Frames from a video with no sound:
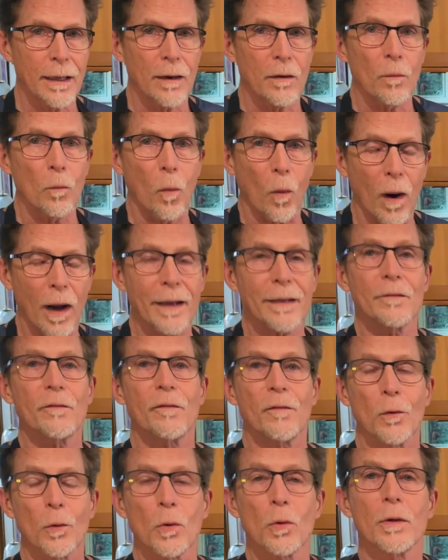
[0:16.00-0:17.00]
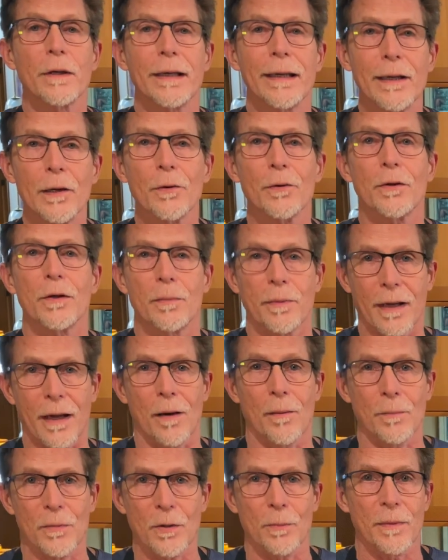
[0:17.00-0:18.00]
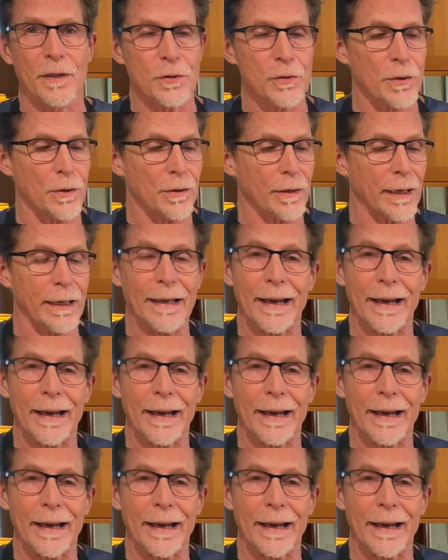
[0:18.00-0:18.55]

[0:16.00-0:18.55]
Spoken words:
1 full year to come to maturity.